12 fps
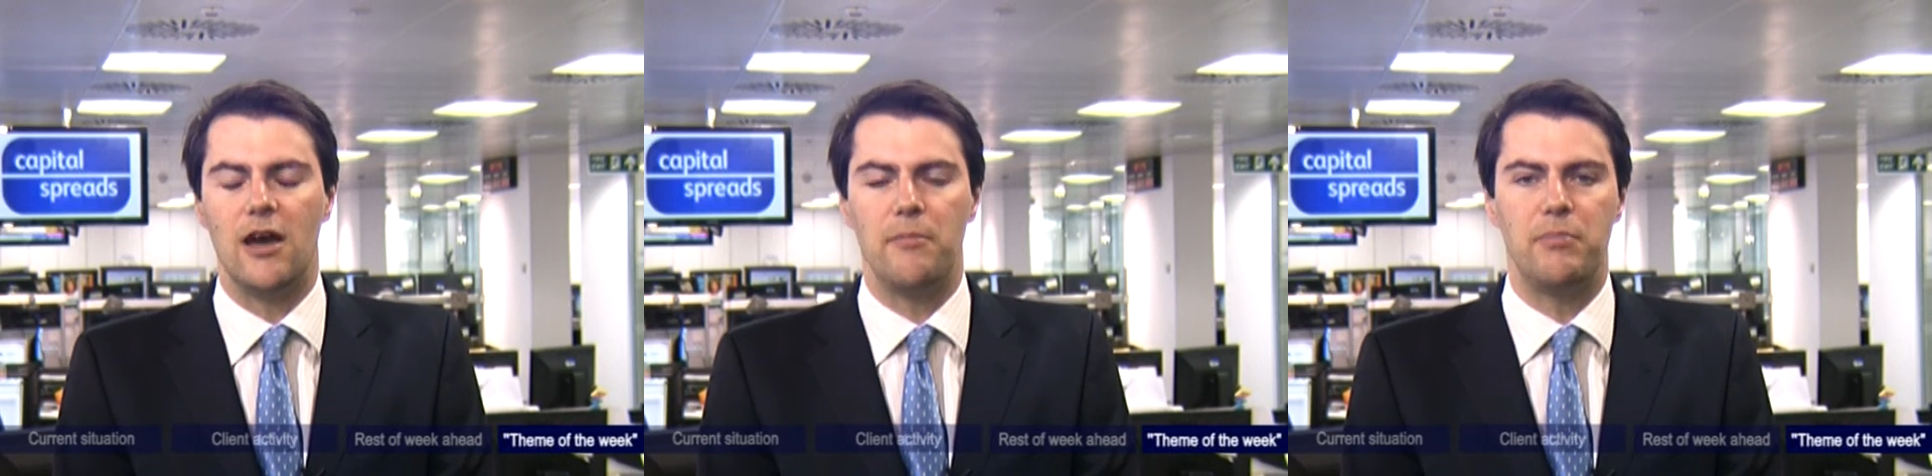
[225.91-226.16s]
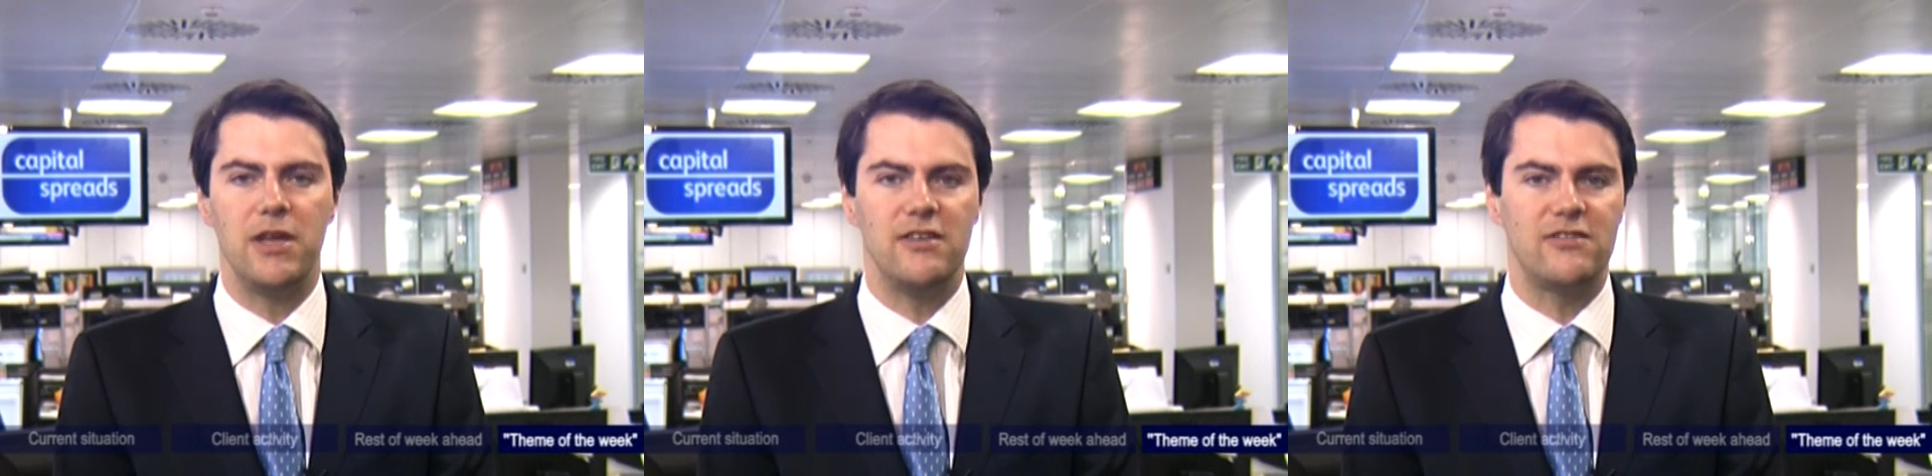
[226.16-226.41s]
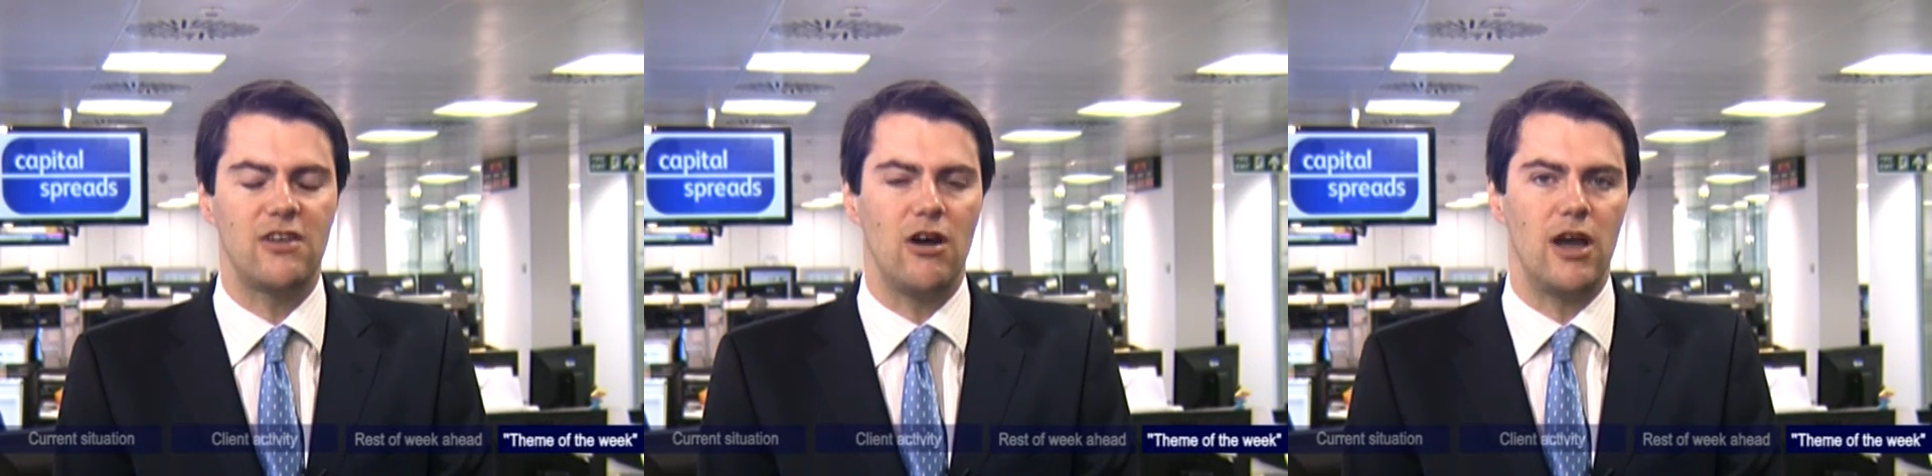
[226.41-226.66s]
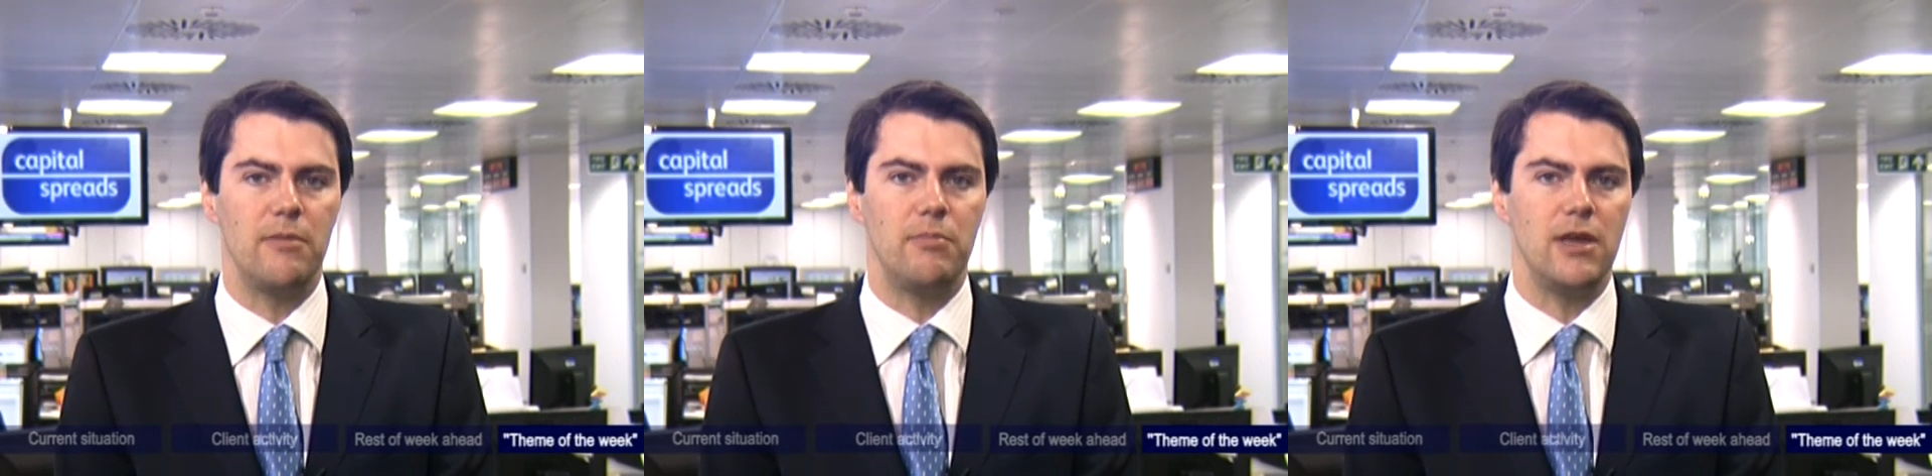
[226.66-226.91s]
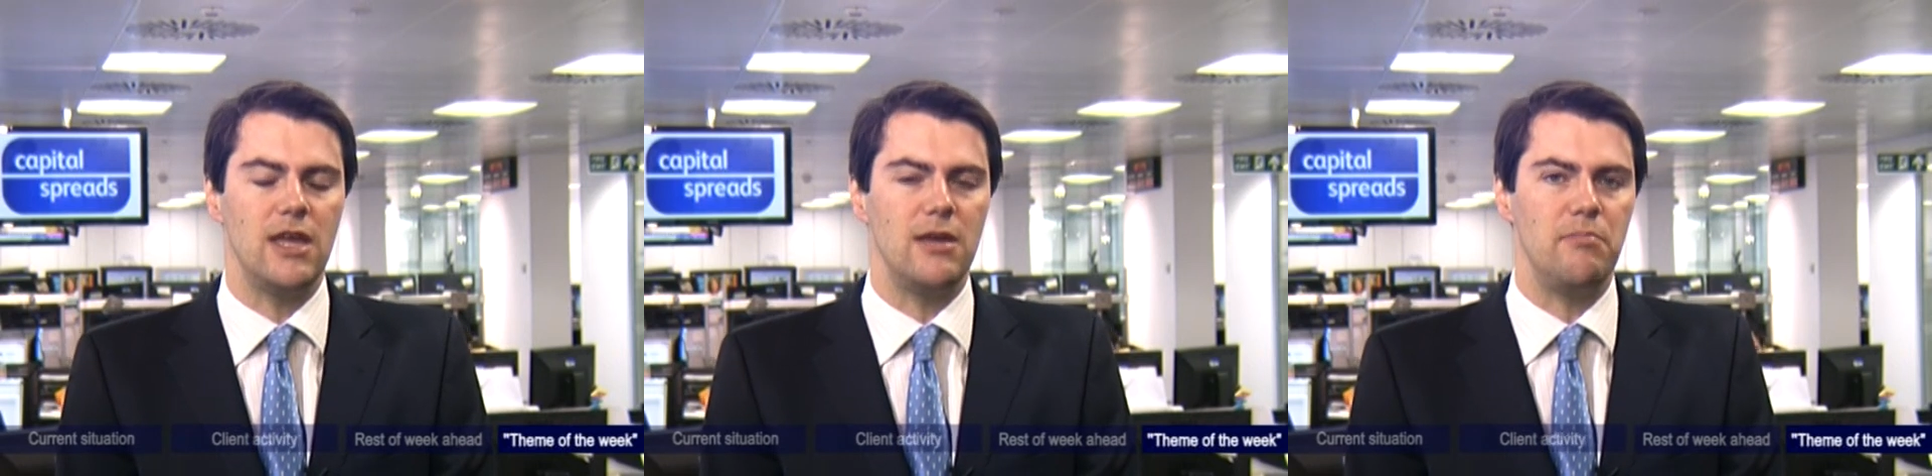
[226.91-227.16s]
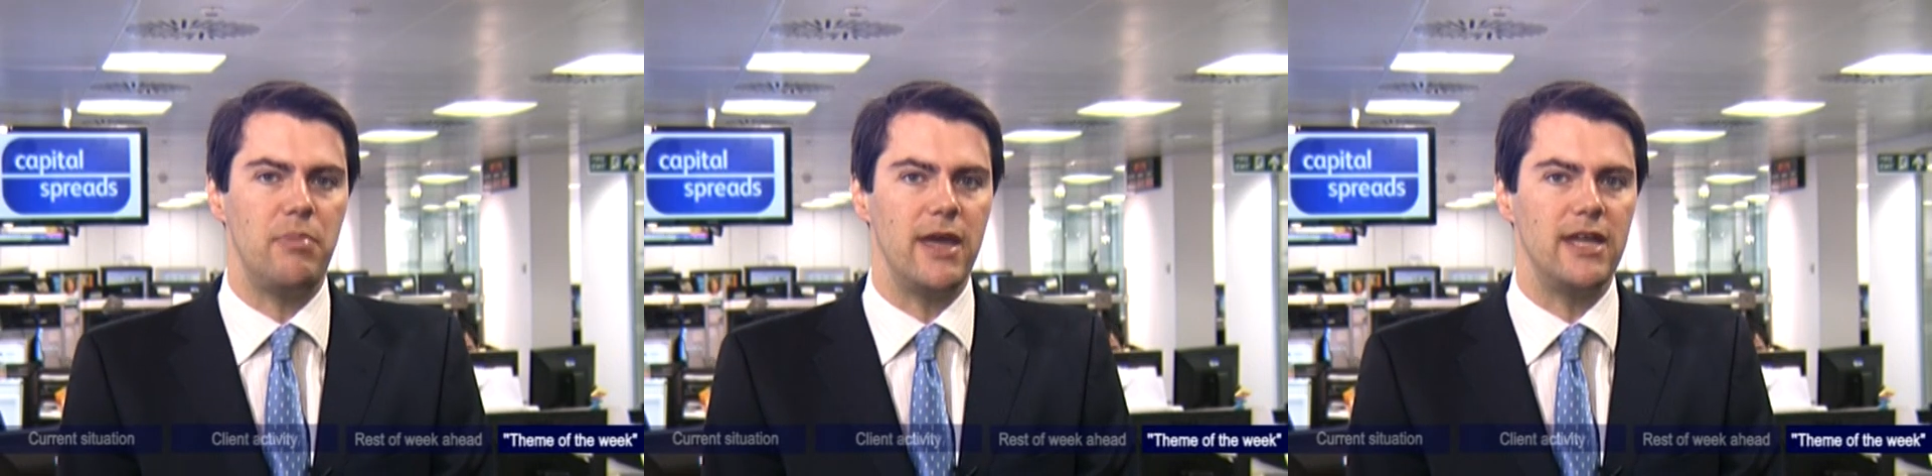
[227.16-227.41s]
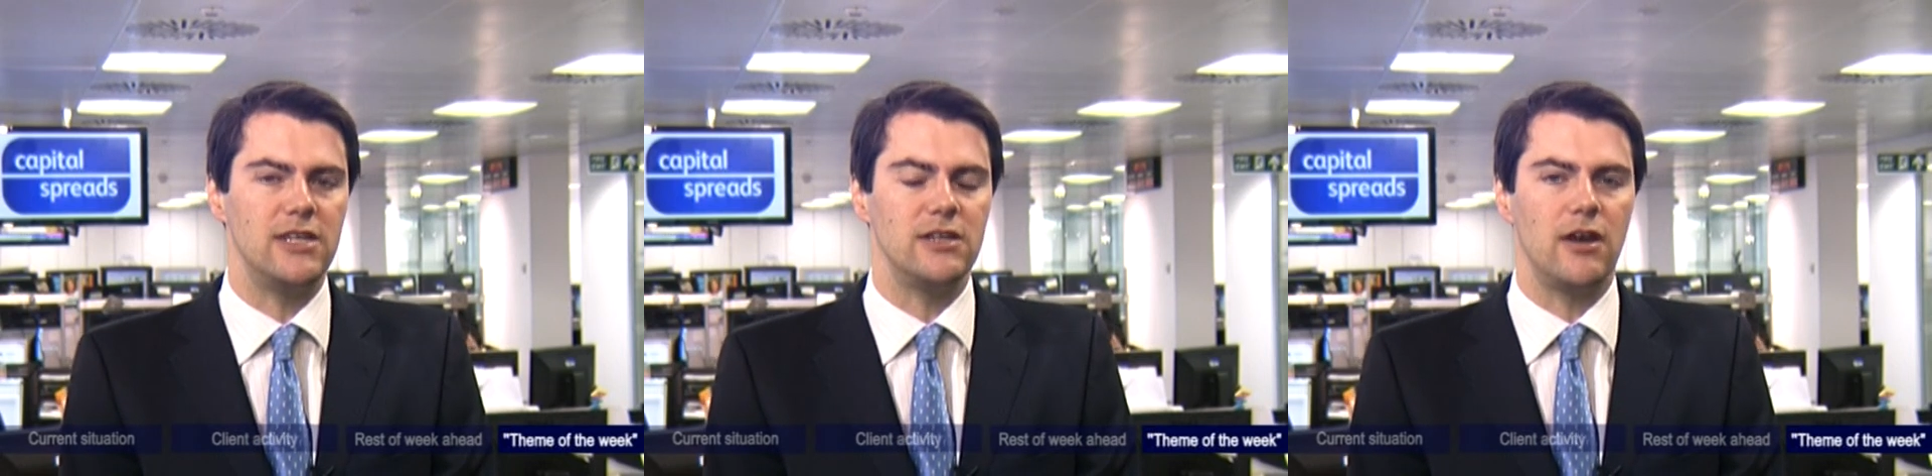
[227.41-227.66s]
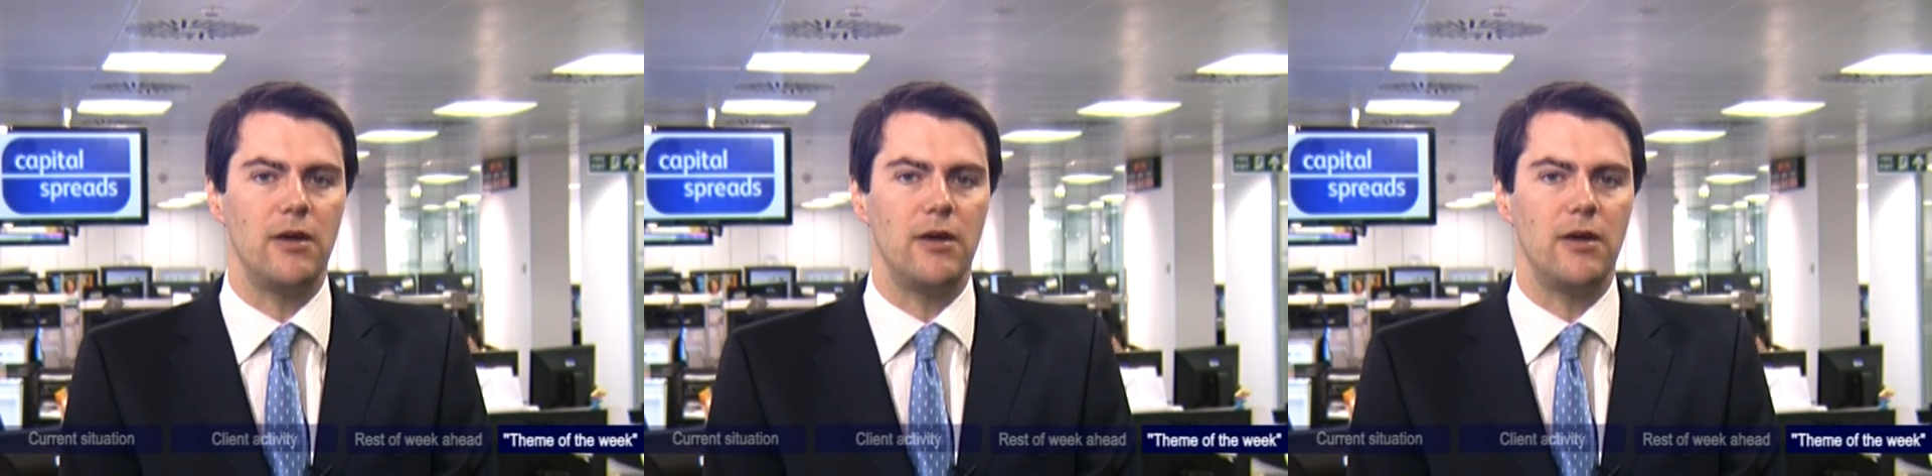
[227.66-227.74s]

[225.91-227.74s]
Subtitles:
BSkyB bid